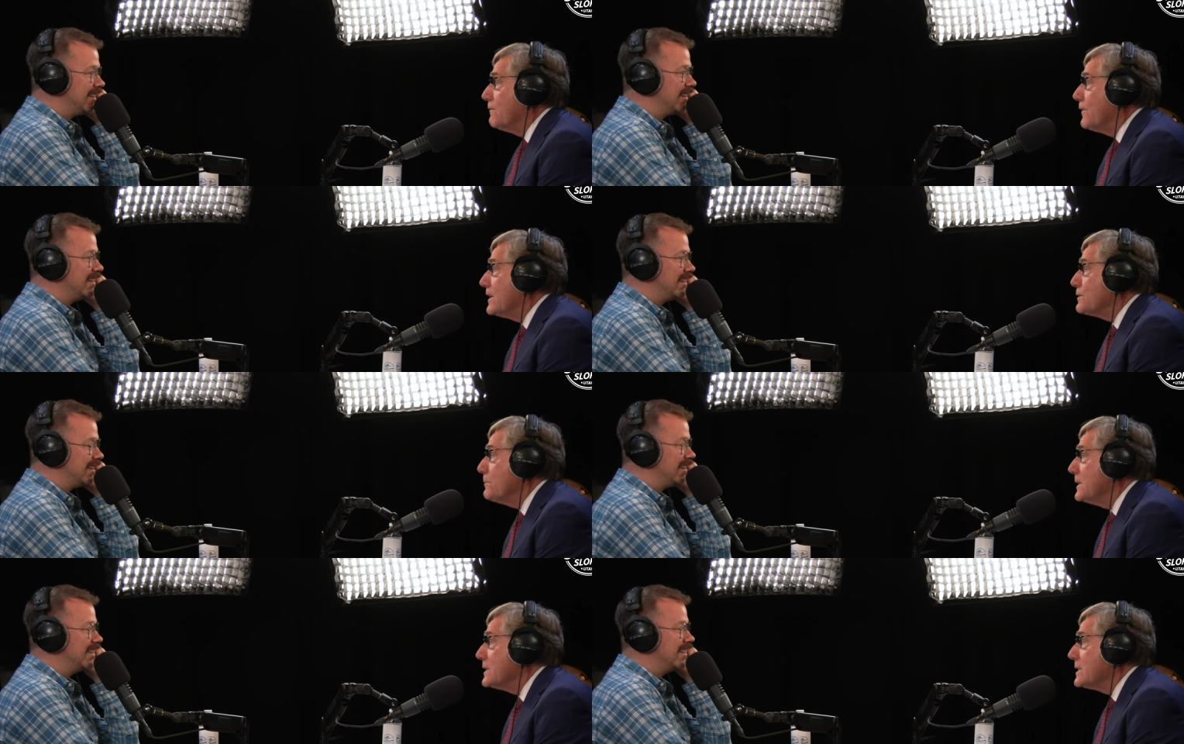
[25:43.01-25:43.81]

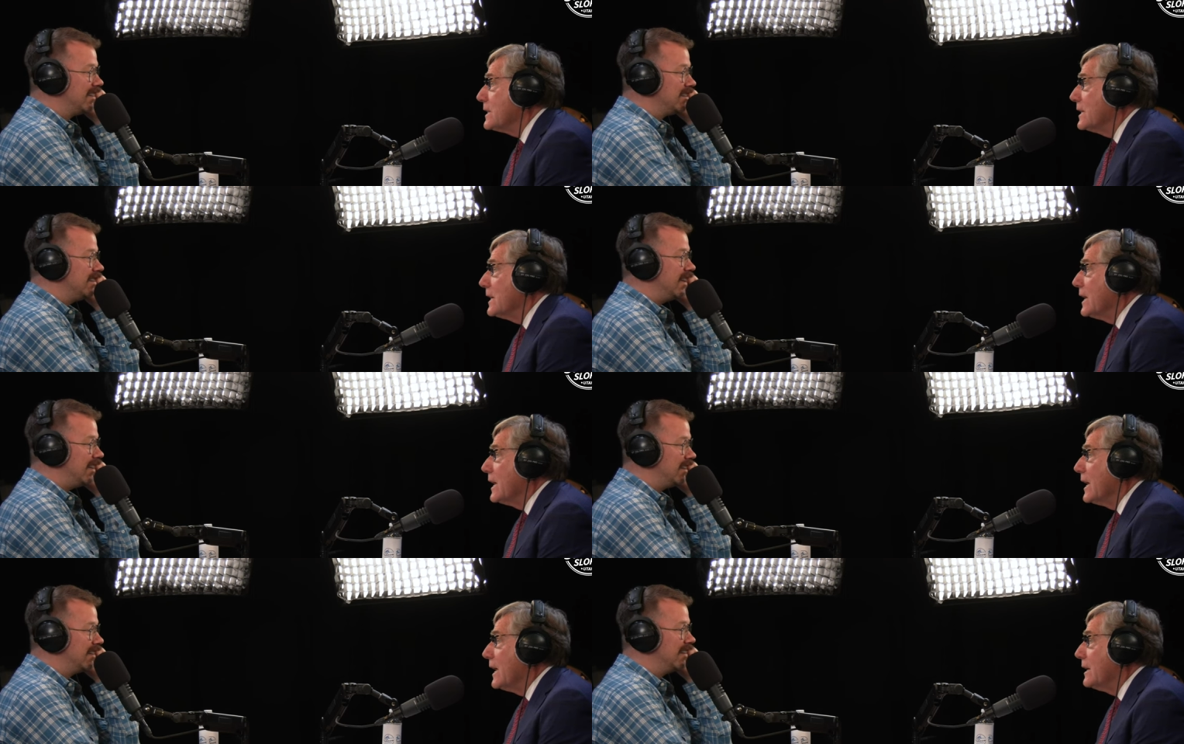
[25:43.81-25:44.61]
Speaker 1: investments. Yeah.
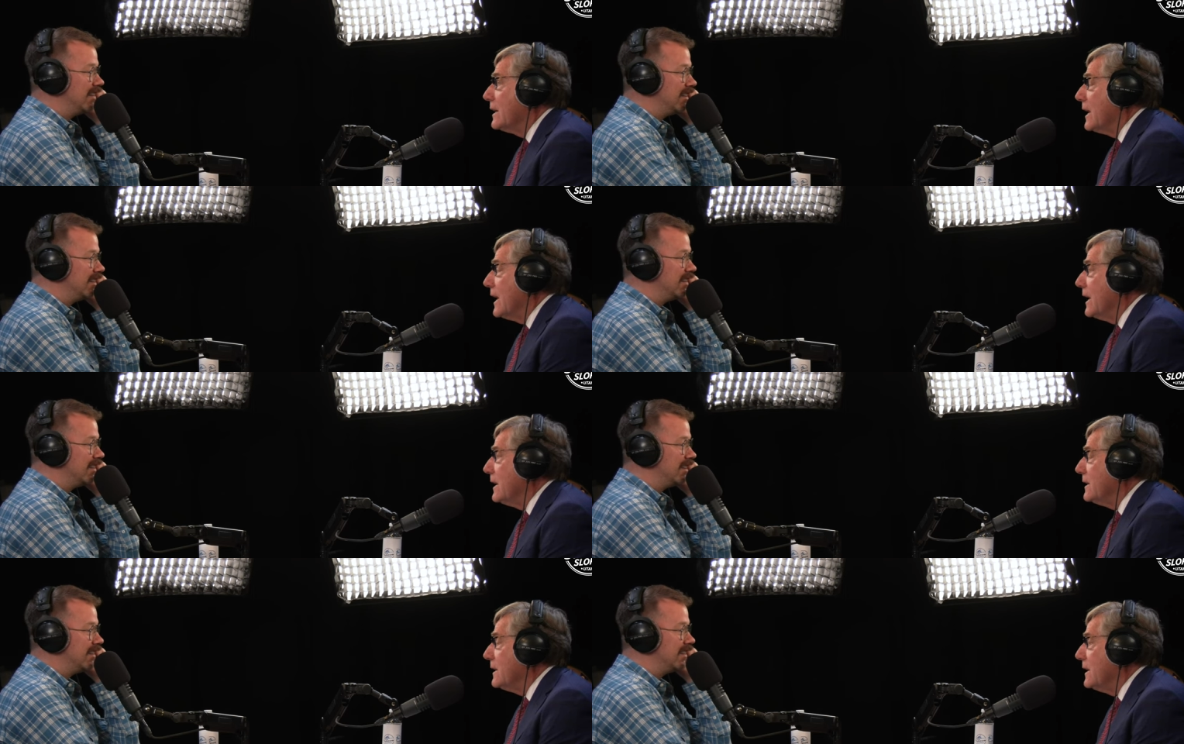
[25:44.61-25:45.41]
And
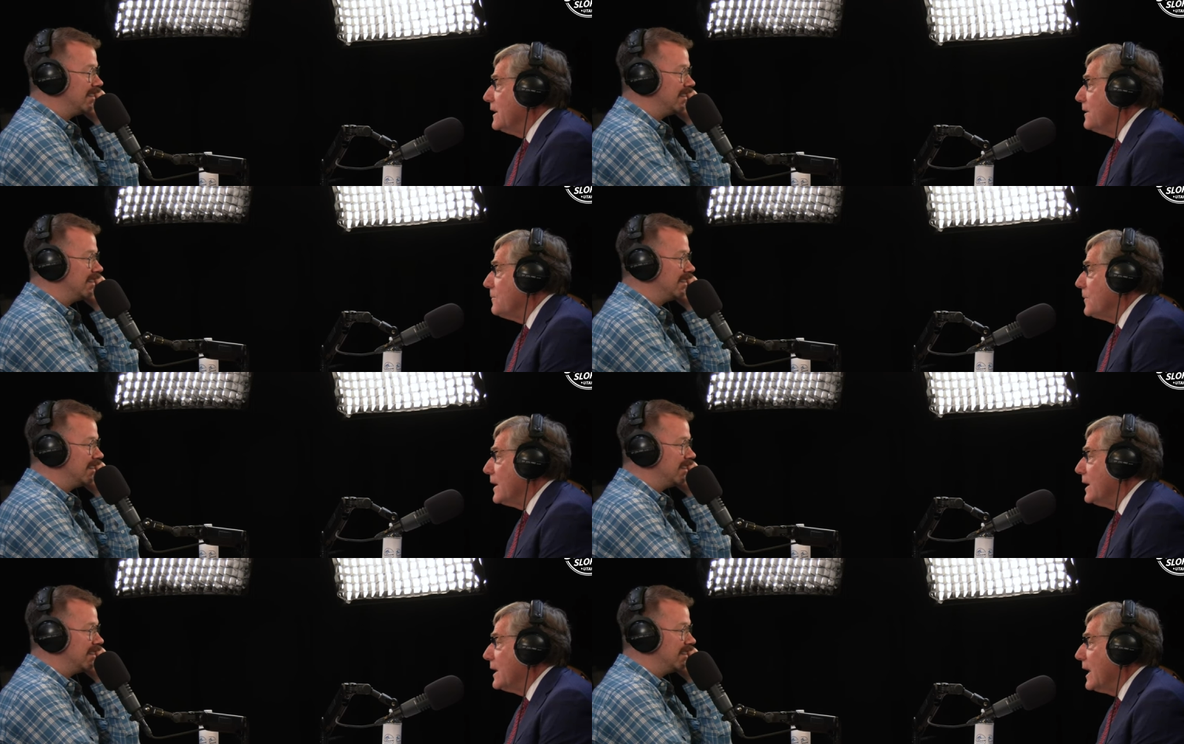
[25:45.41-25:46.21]
and um,
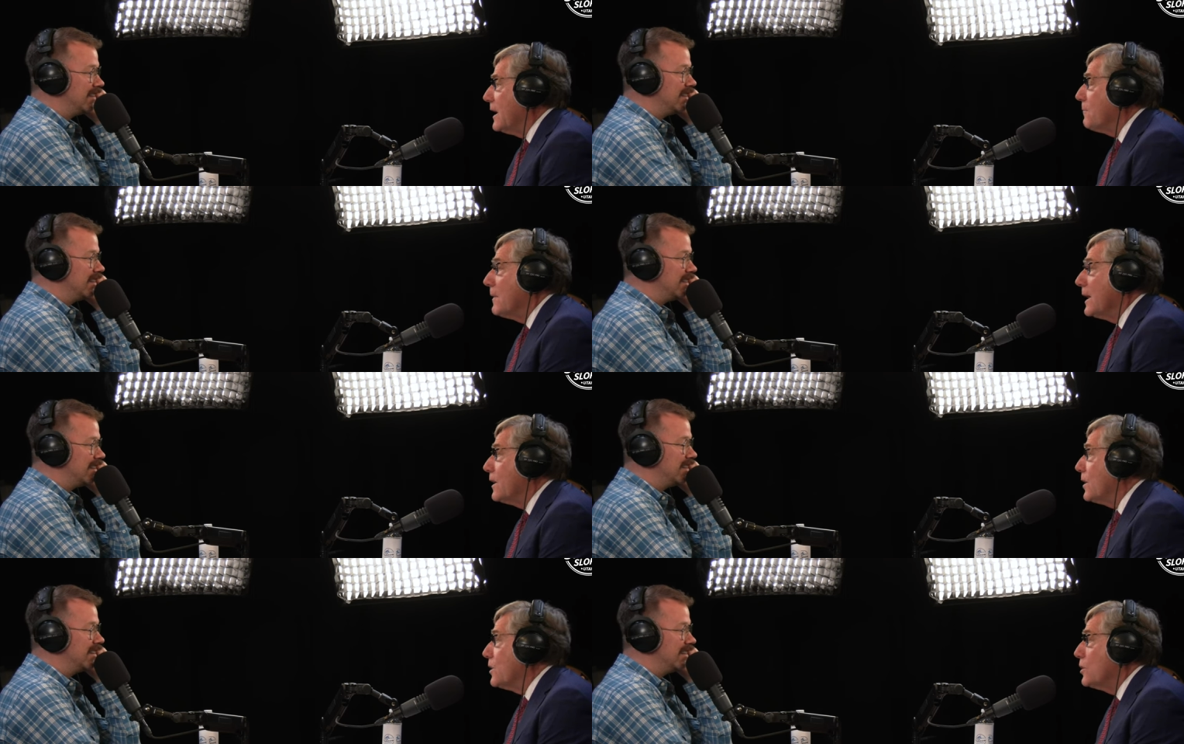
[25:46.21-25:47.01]
and and it made
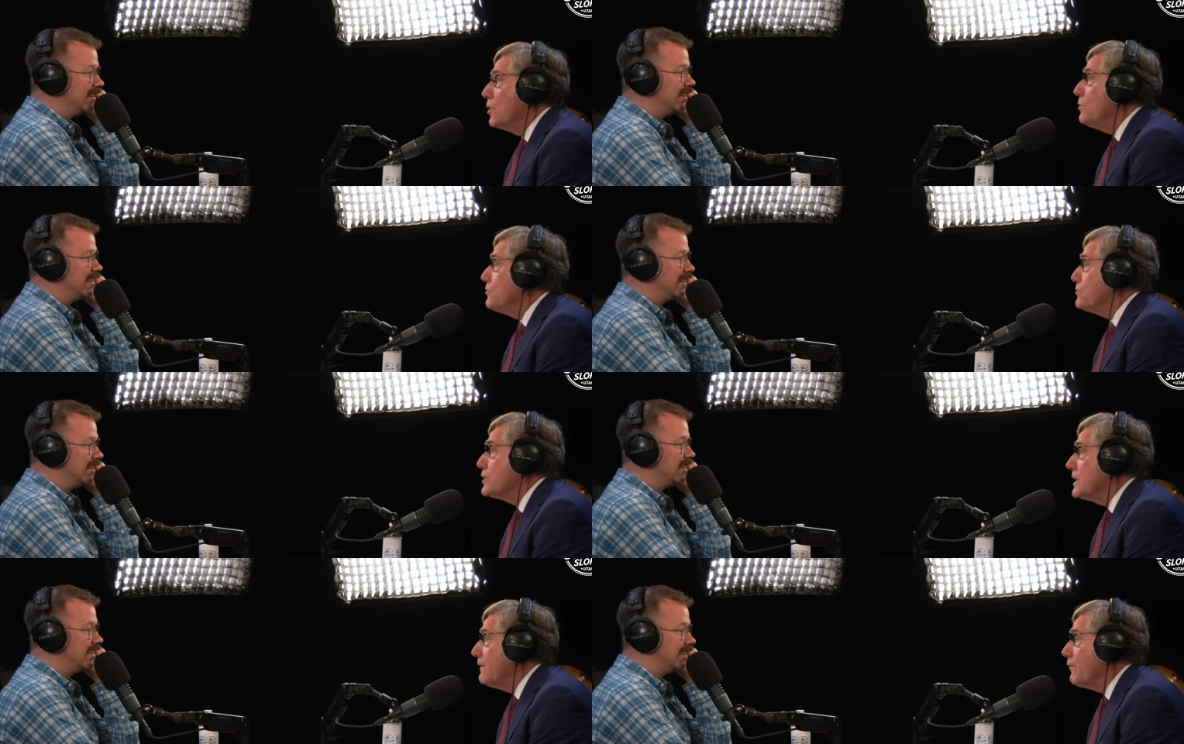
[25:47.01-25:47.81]
a
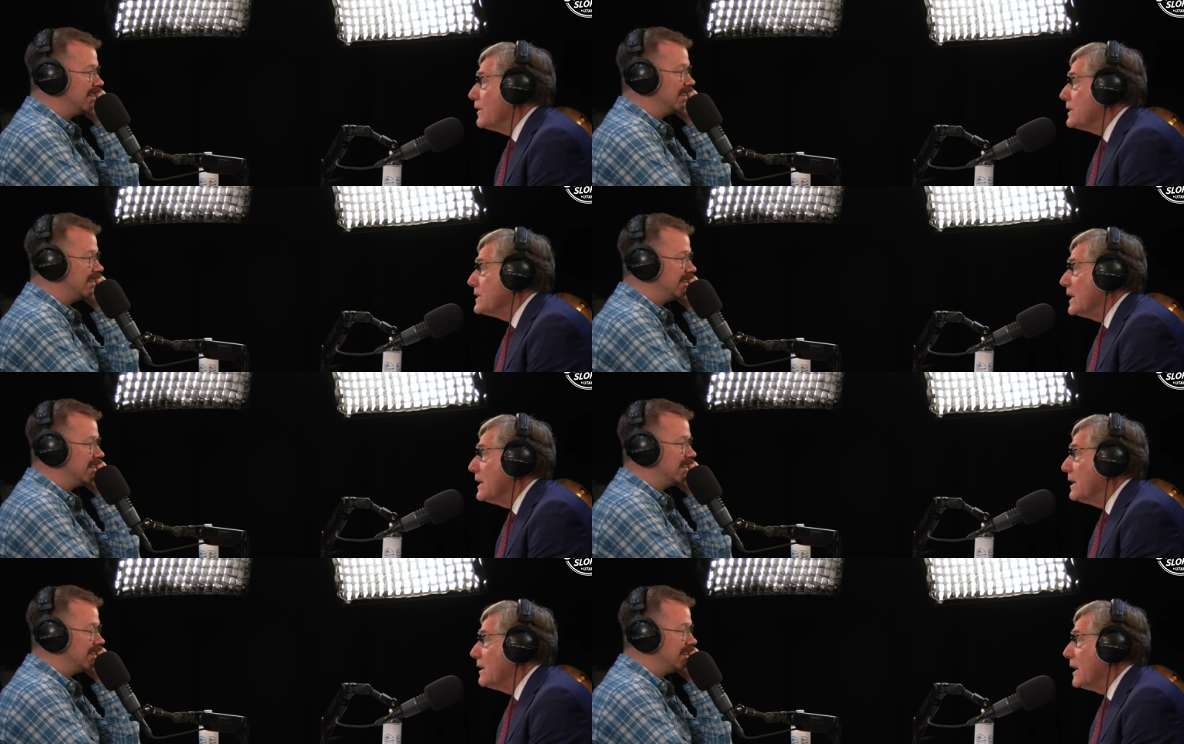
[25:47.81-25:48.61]
huge difference
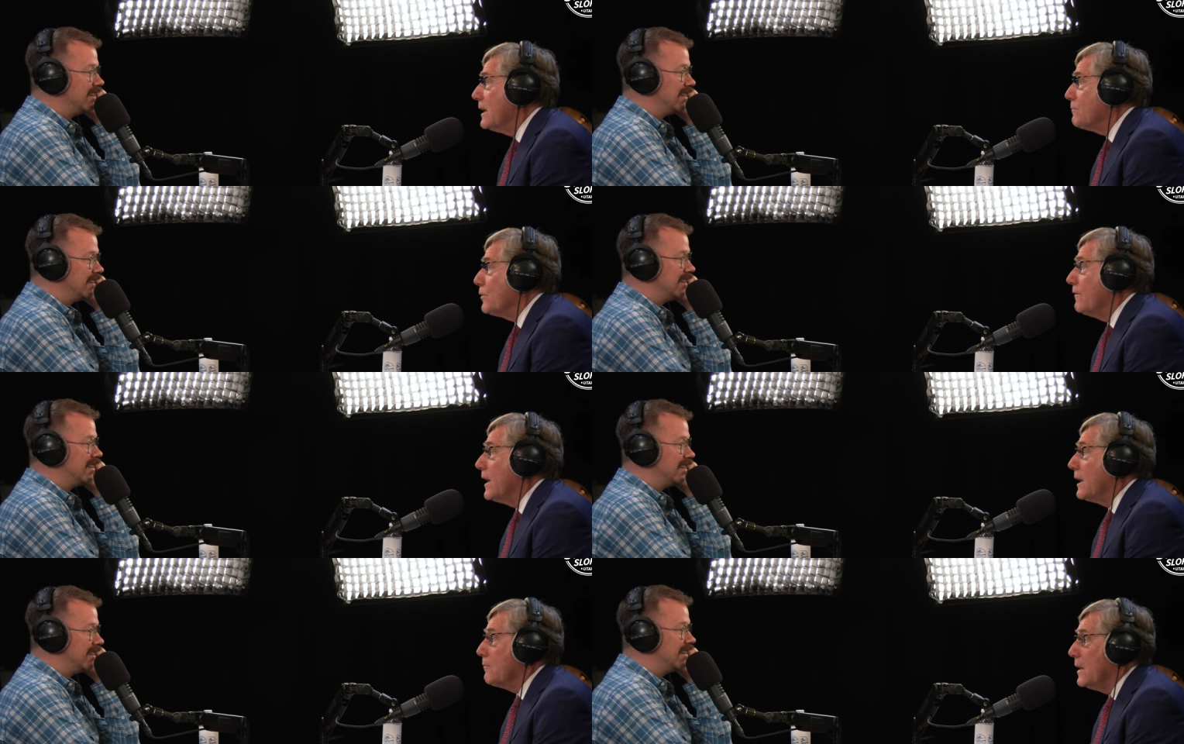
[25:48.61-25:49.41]
in in
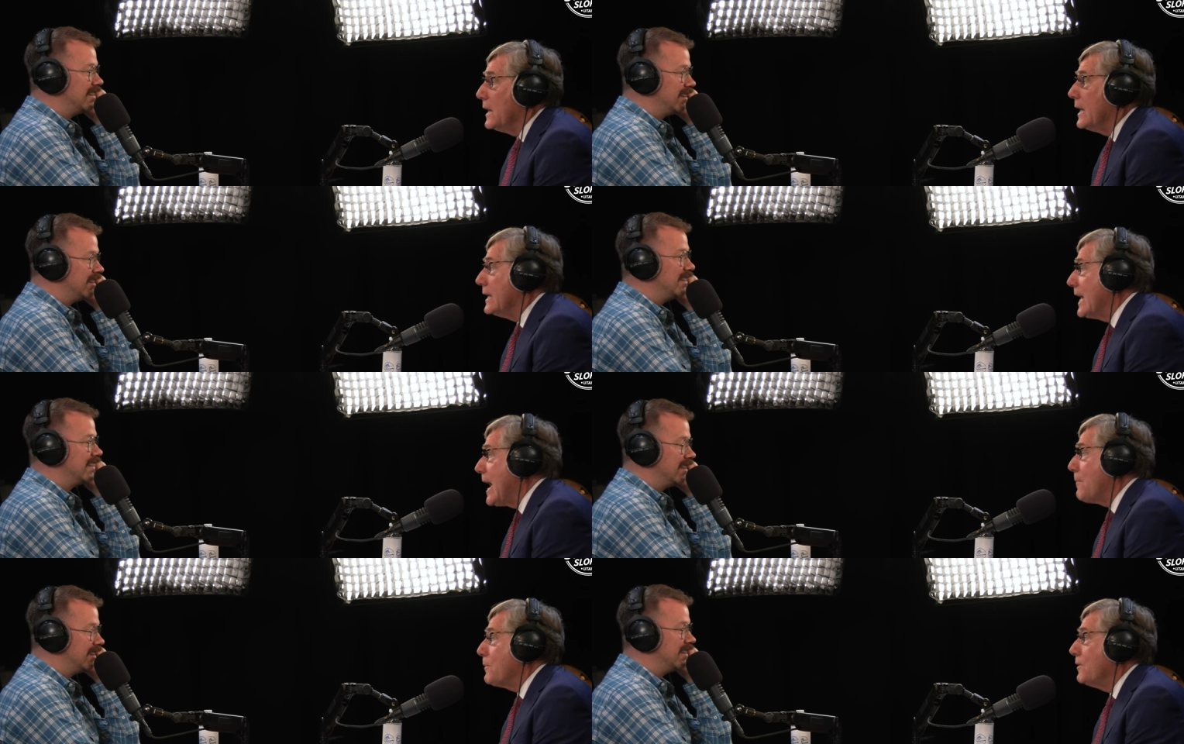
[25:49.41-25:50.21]
providing money and
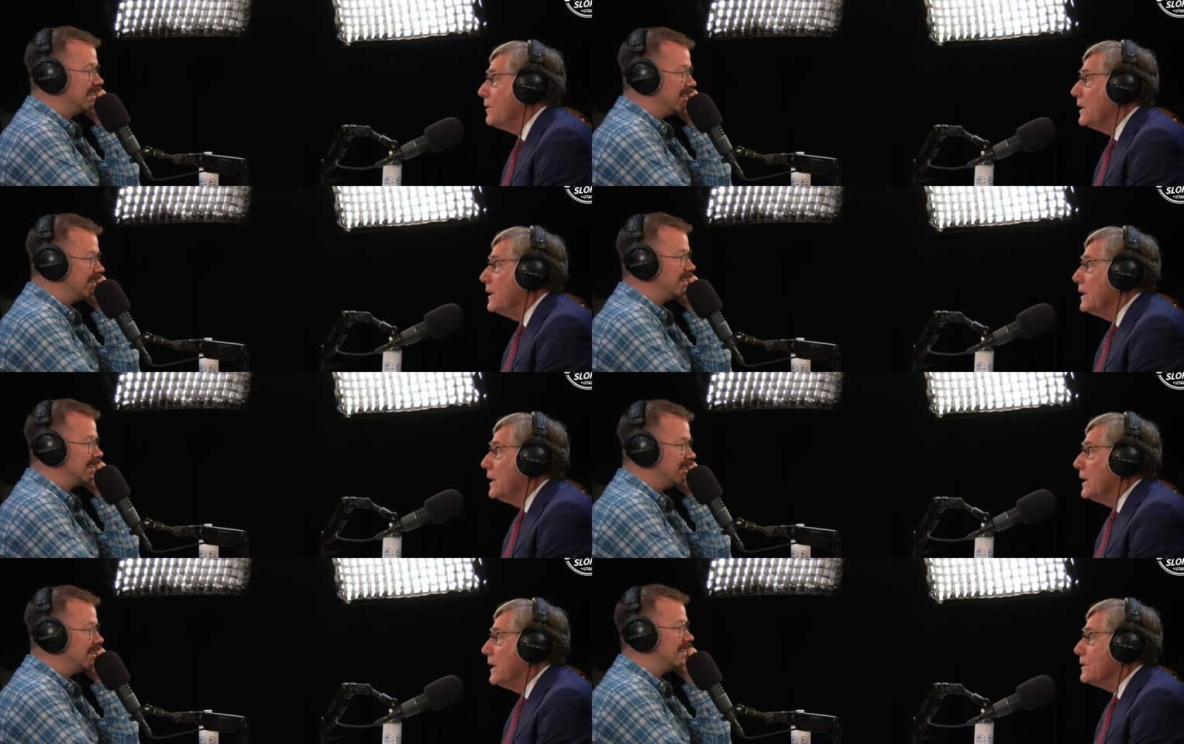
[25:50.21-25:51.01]
capital
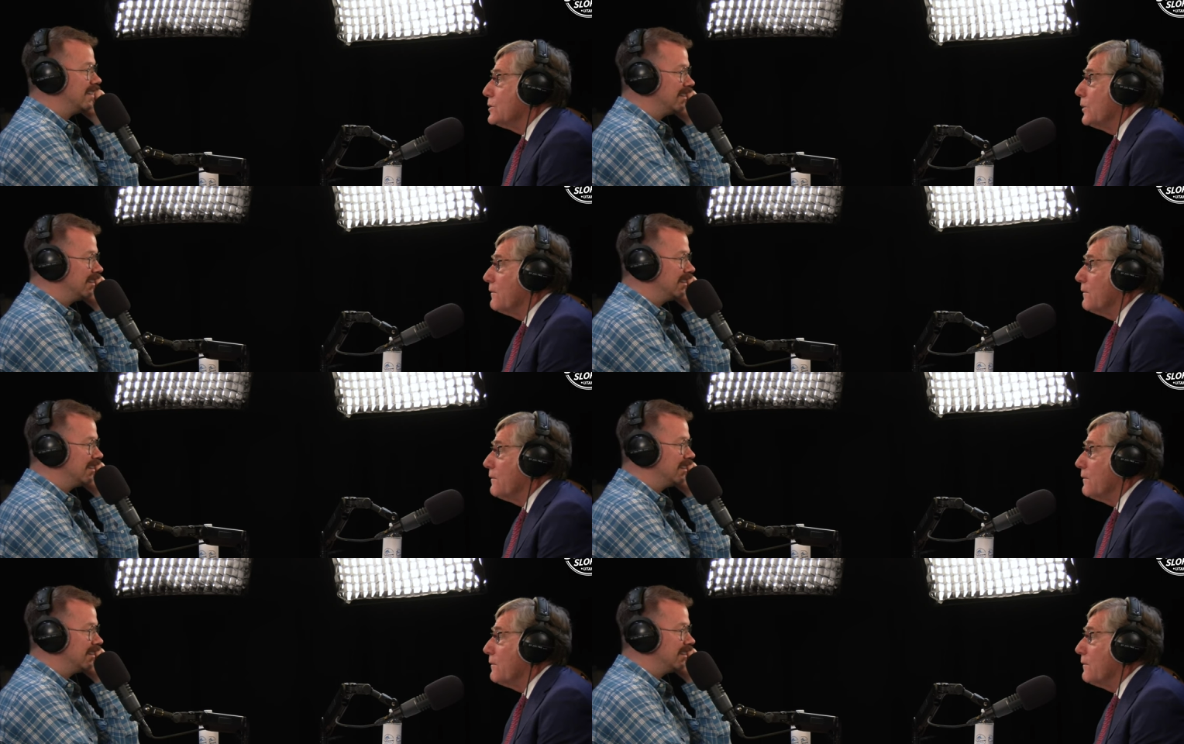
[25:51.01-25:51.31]
uh, to